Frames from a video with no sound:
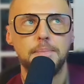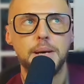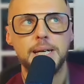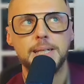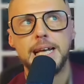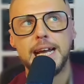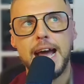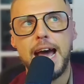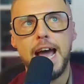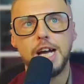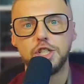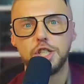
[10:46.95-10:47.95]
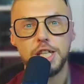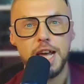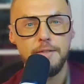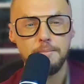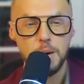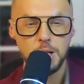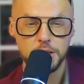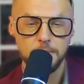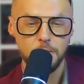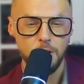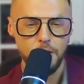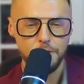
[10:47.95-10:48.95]
but like I actually have
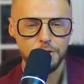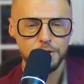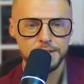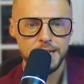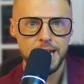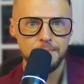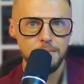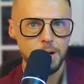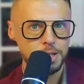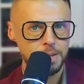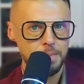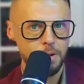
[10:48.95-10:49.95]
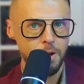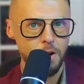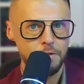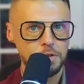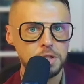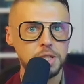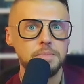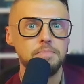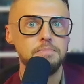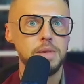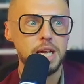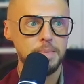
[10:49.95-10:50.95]
multiple offers and multiple offers
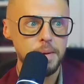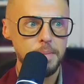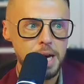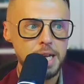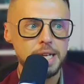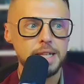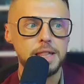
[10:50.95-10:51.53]
make me money.